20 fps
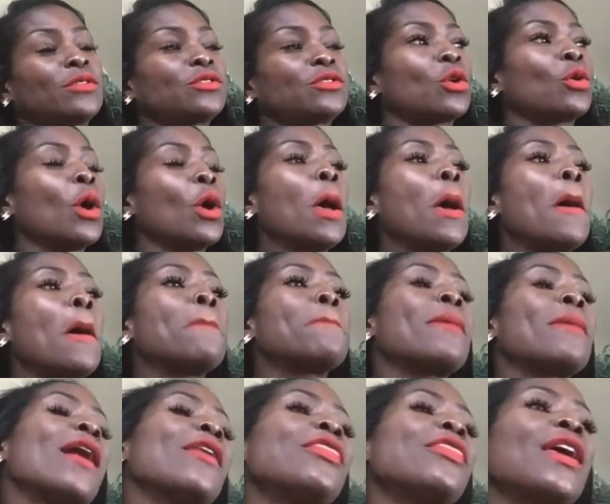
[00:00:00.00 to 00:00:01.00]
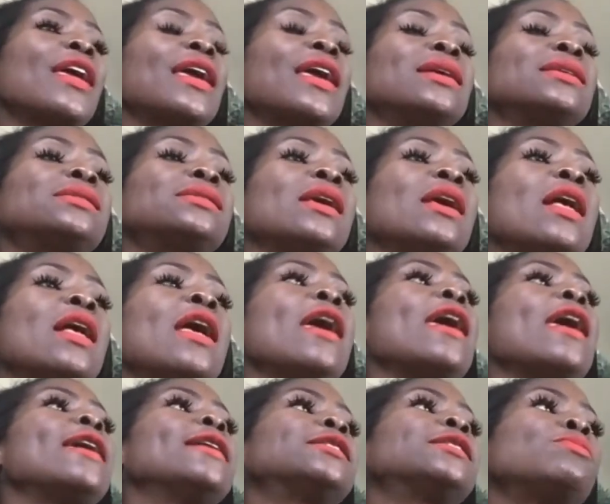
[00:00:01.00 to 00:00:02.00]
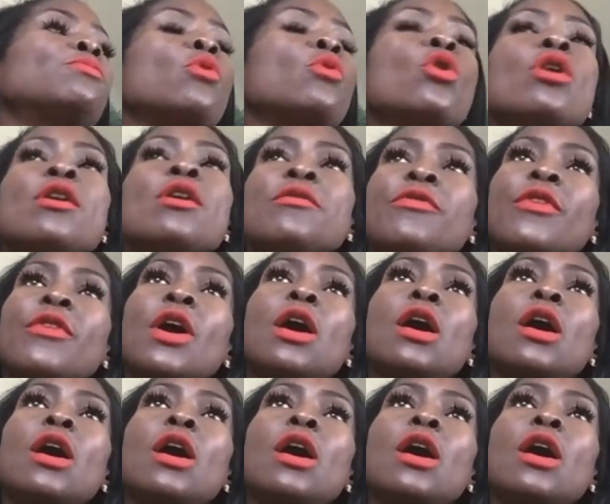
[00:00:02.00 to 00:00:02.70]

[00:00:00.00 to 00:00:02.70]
So my thing is, it's more of